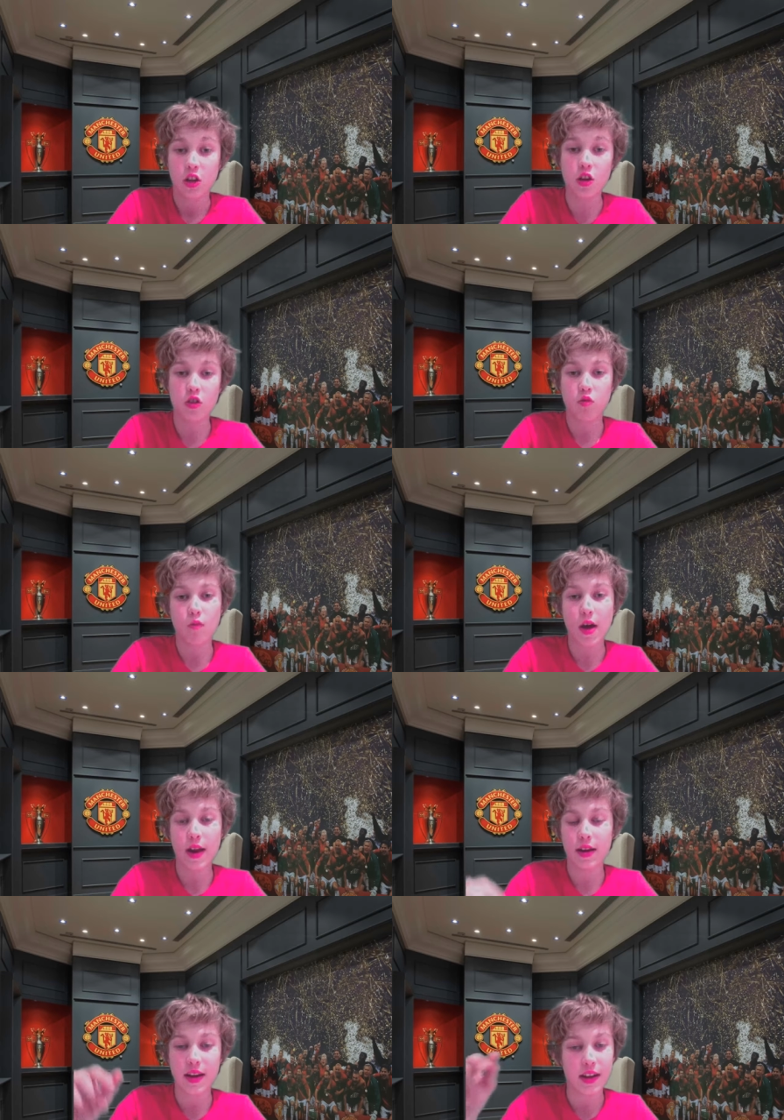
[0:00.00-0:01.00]
look,
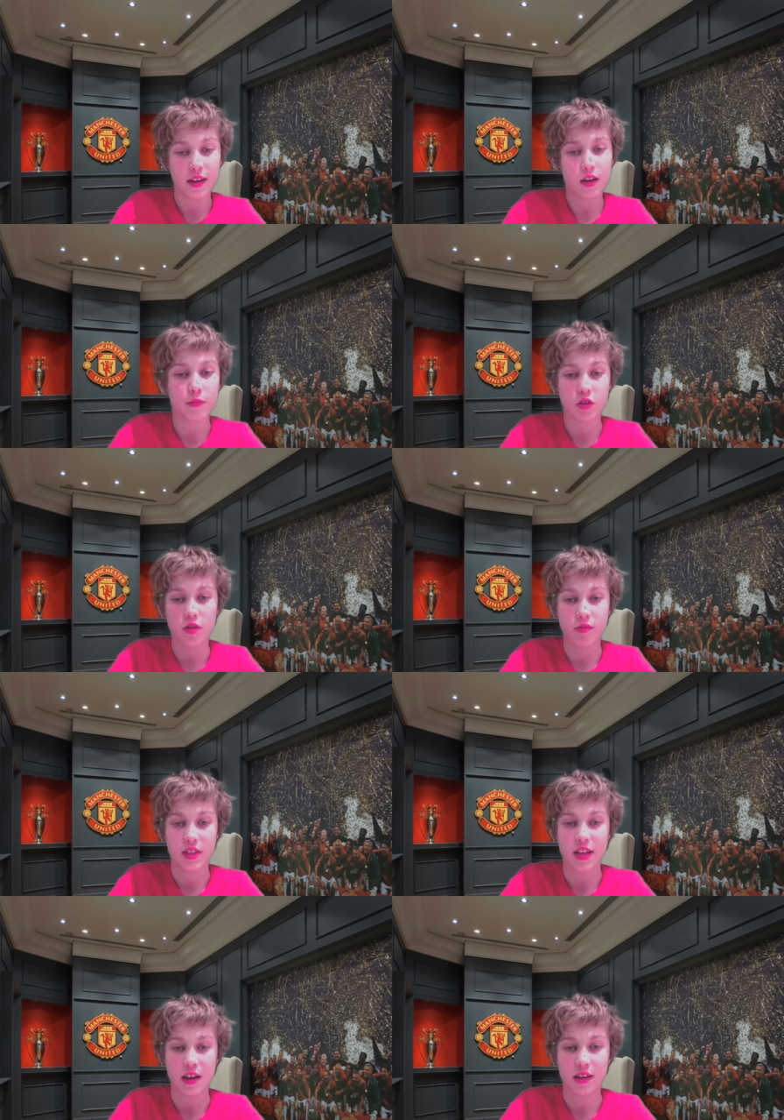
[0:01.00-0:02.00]
when it comes to his
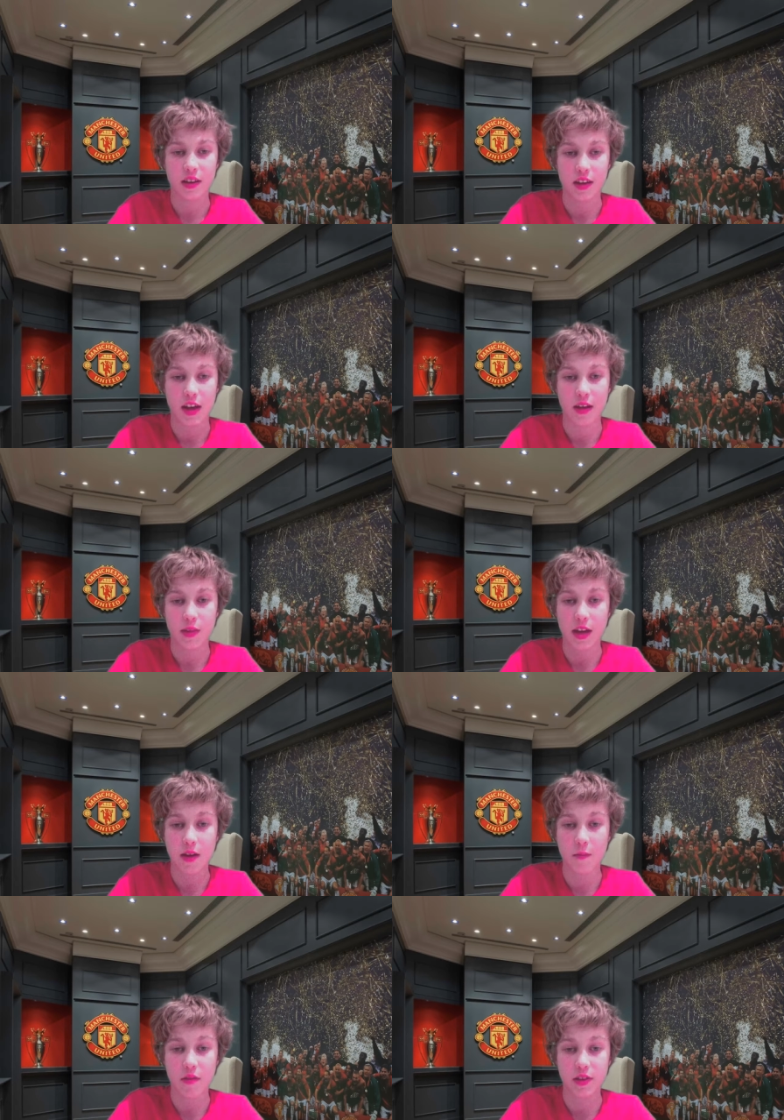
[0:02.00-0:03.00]
sacking game, the
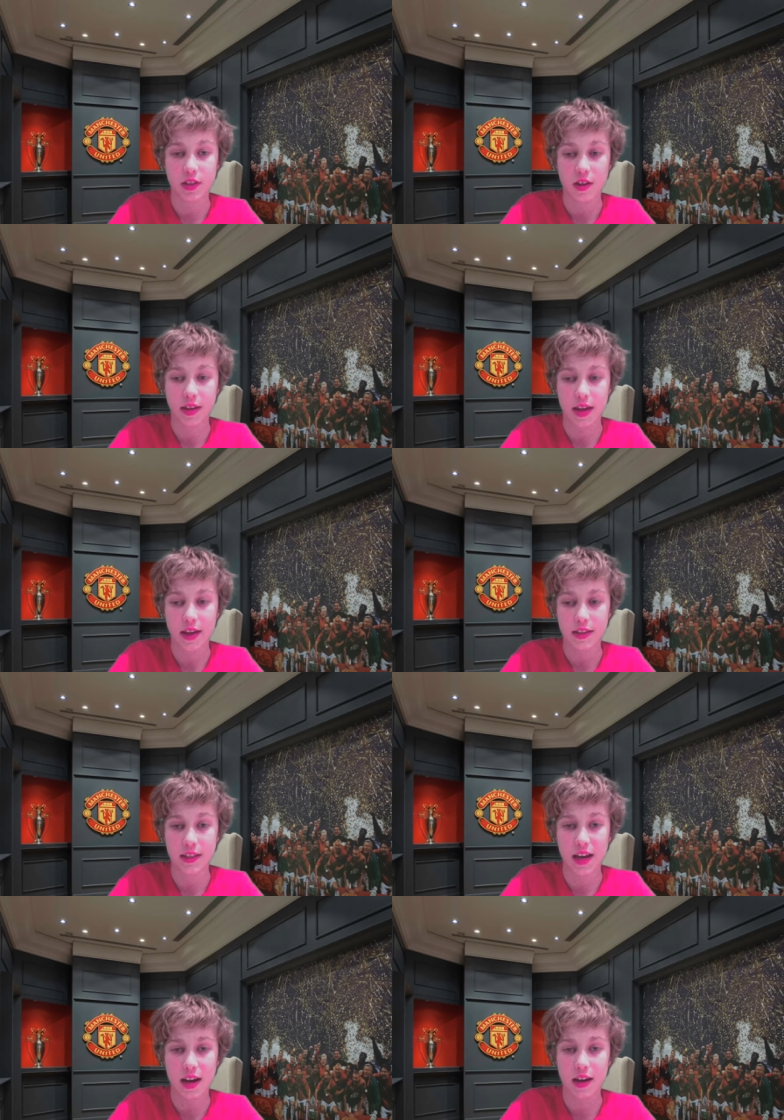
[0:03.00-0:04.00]
game where he's going to get
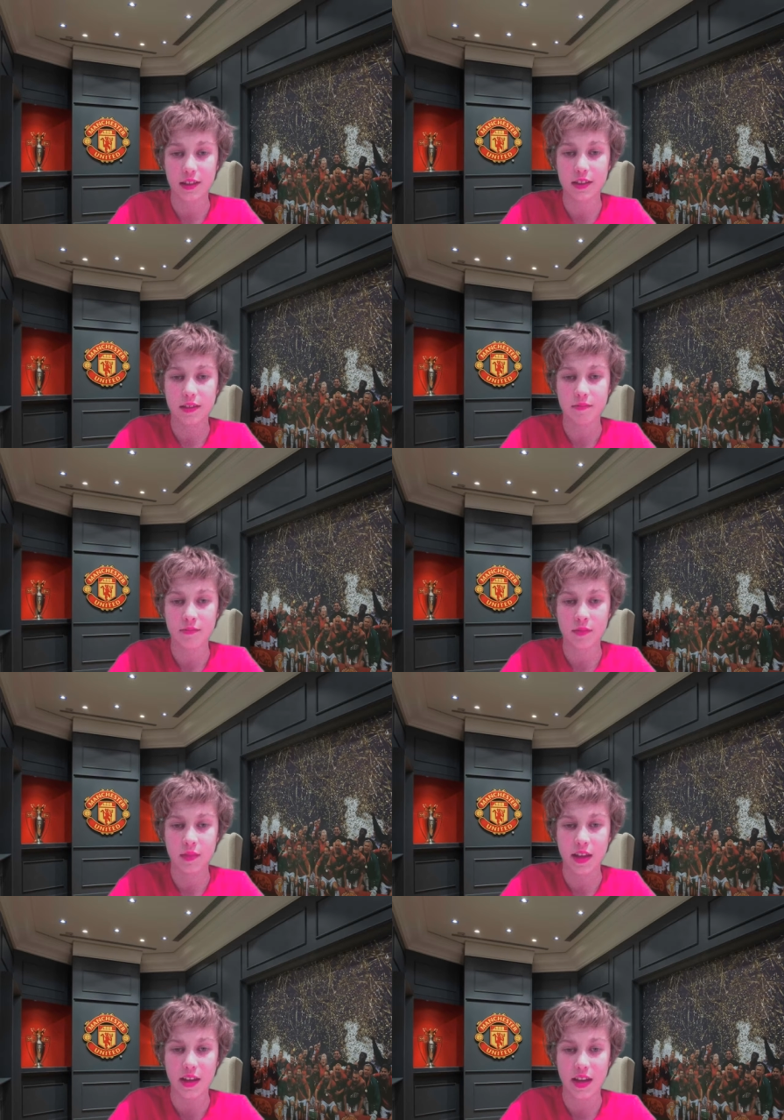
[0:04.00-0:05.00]
sacked,
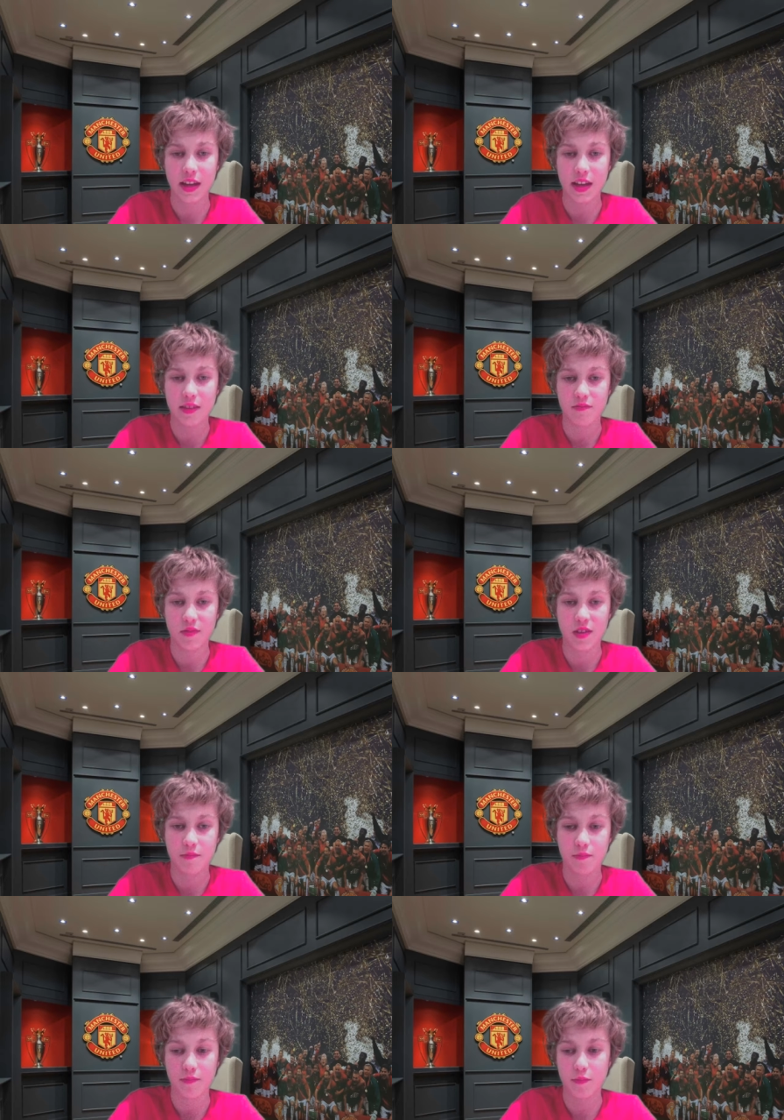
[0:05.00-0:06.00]
that he
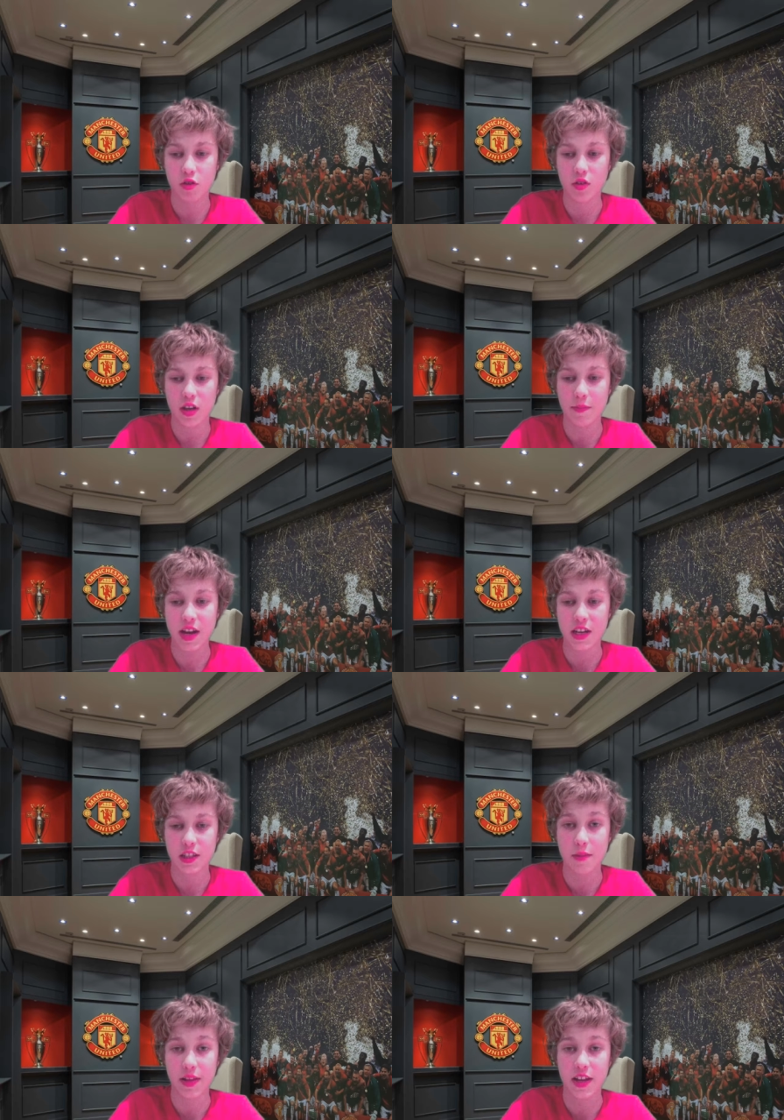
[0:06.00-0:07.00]
he put he makes
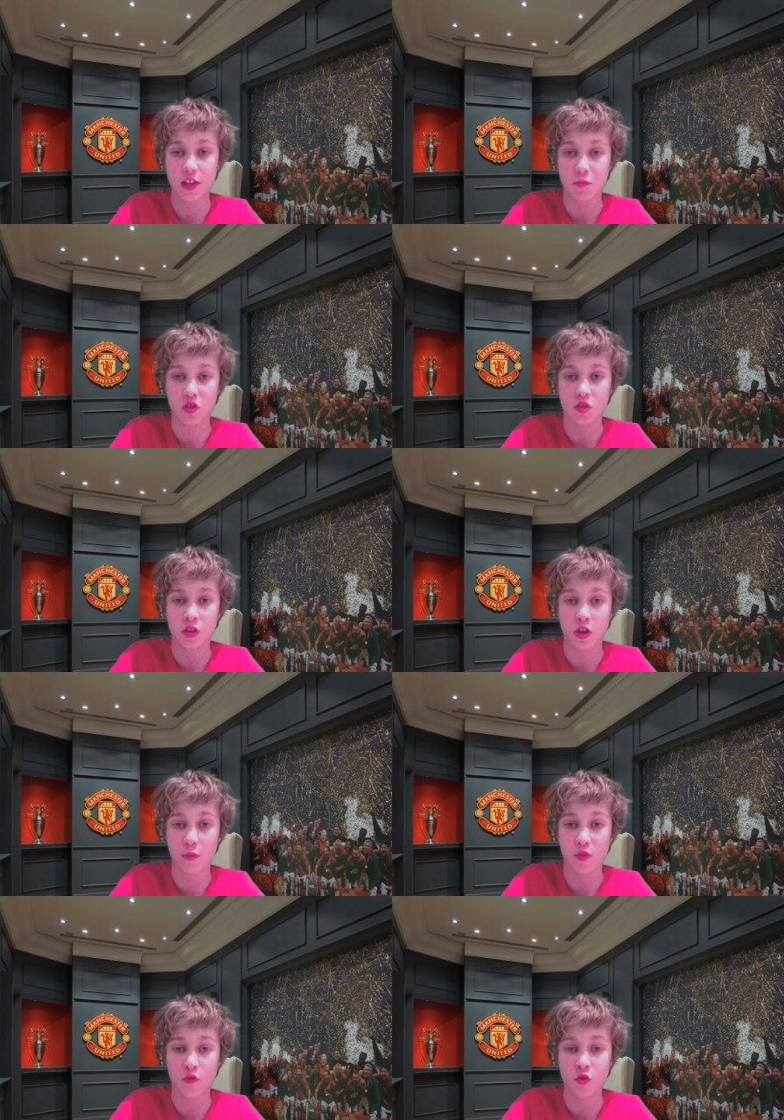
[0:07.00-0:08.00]
the players put on a good
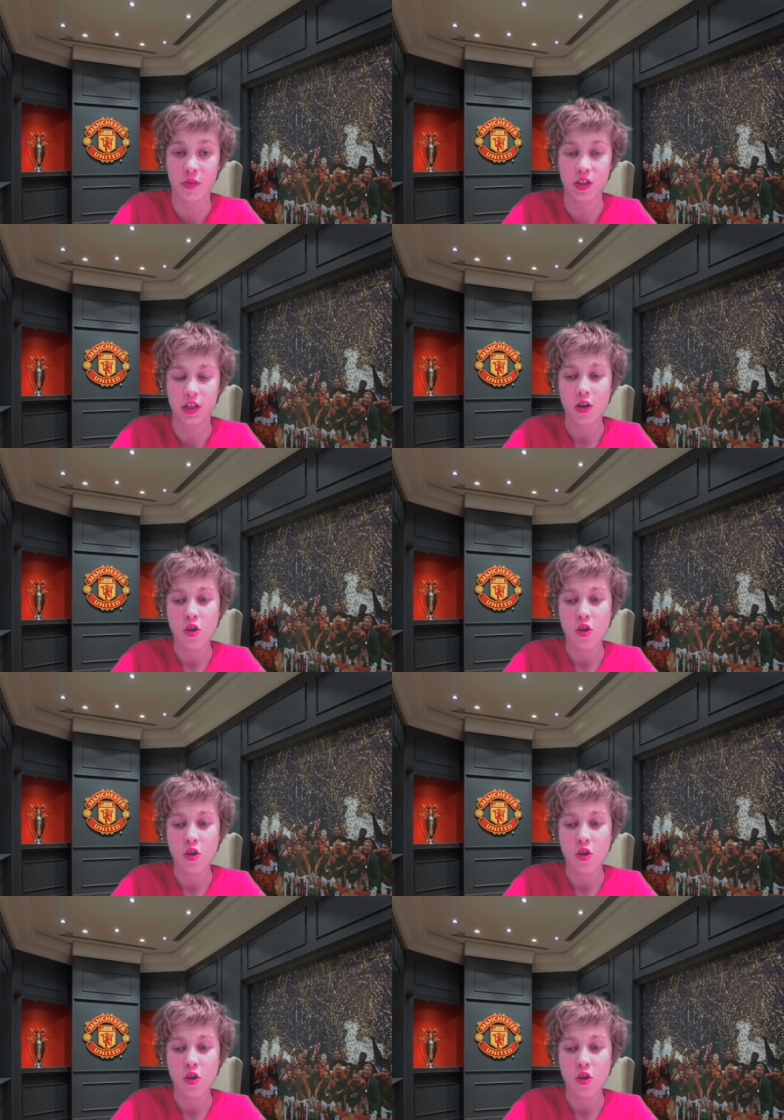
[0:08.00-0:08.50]
performance.